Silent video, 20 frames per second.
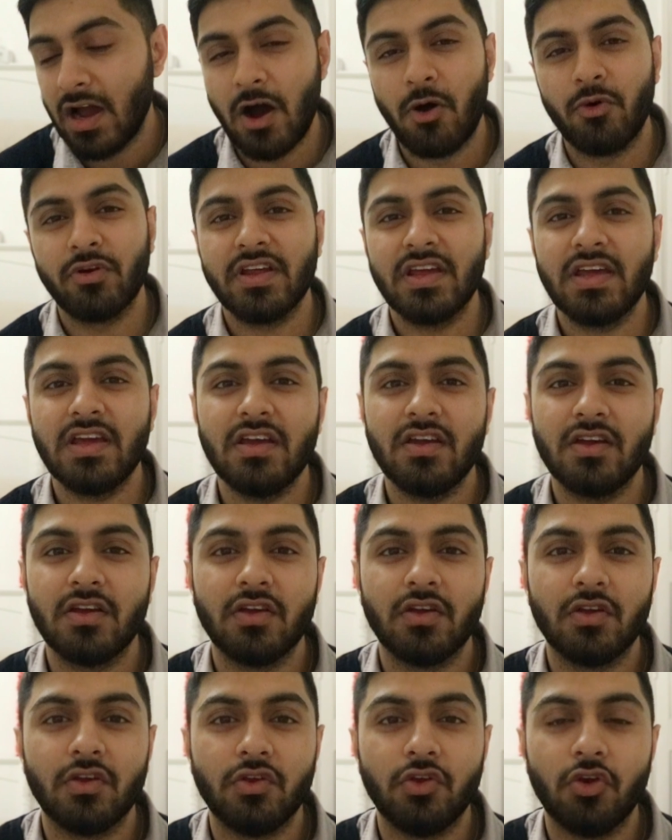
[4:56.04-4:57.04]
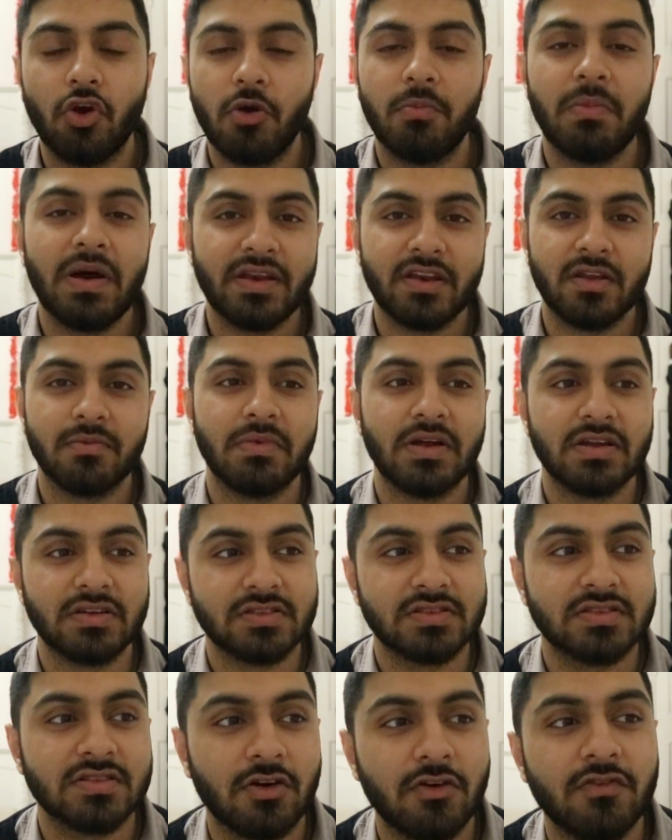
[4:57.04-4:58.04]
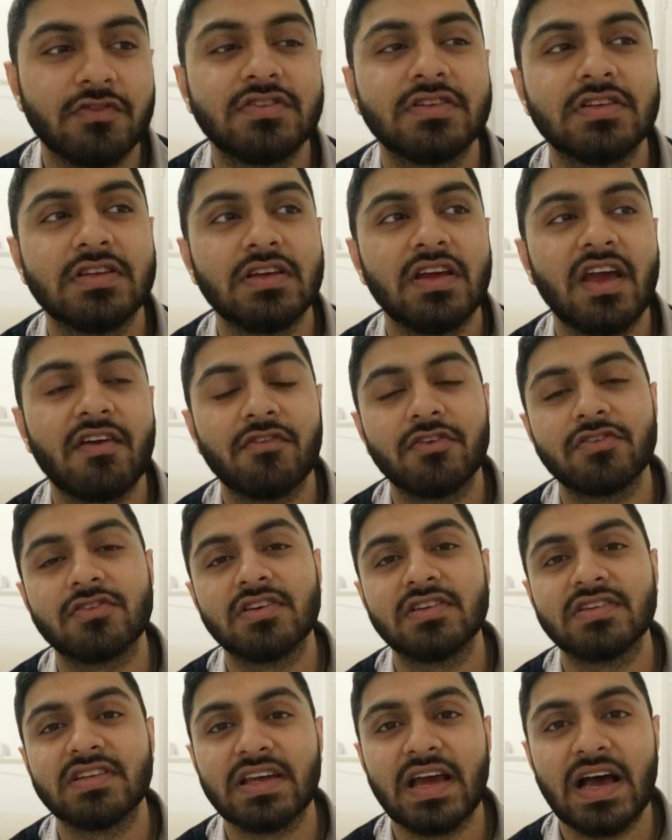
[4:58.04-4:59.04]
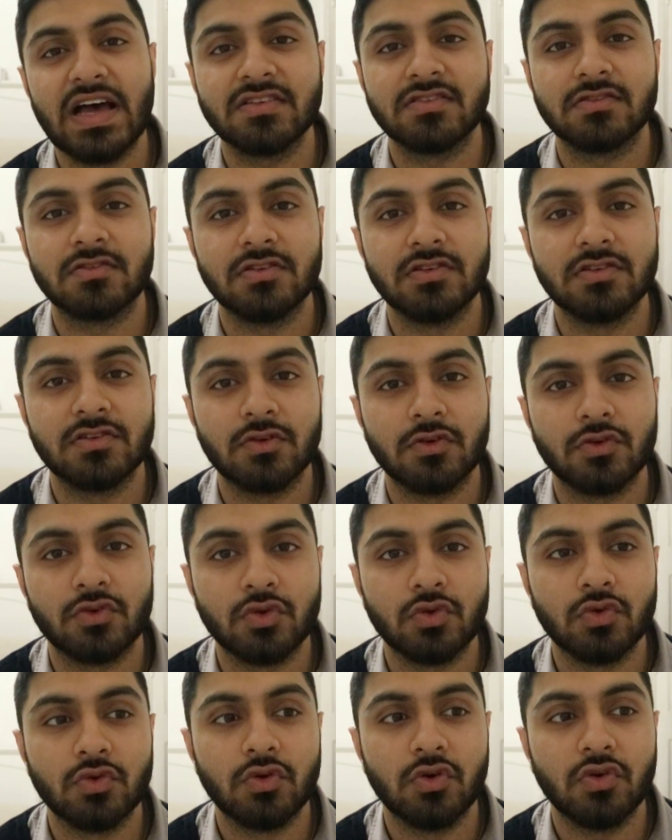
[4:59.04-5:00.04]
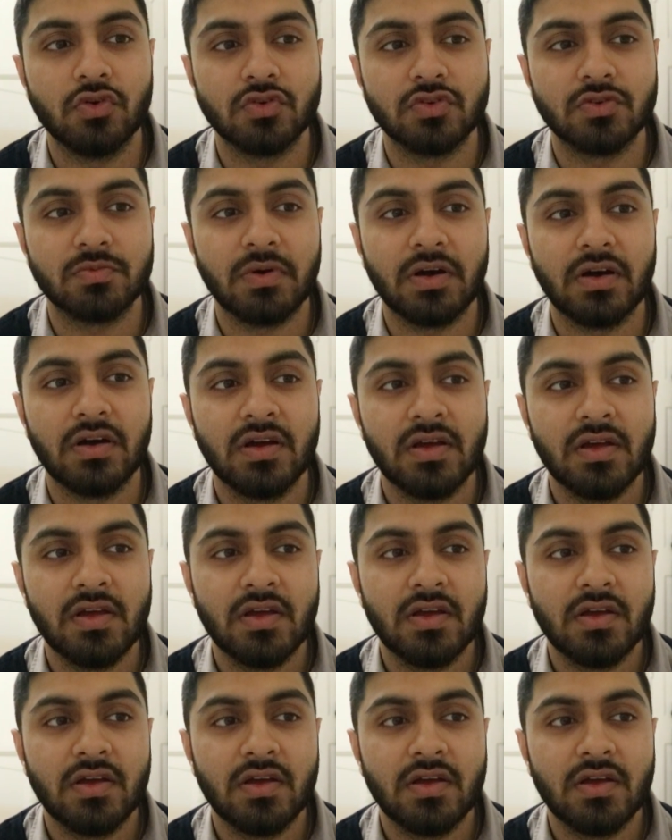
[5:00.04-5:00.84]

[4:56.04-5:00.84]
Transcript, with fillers: I want to hear your man the match. Obviously, everyone's going to say Hazard because he scored two goals, but